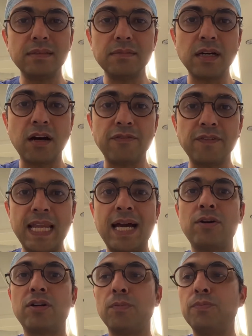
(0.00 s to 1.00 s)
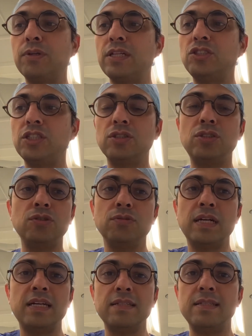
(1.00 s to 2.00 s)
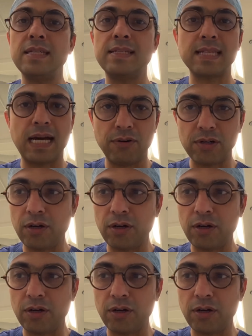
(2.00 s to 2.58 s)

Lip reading: half an hour operation to a 6-hour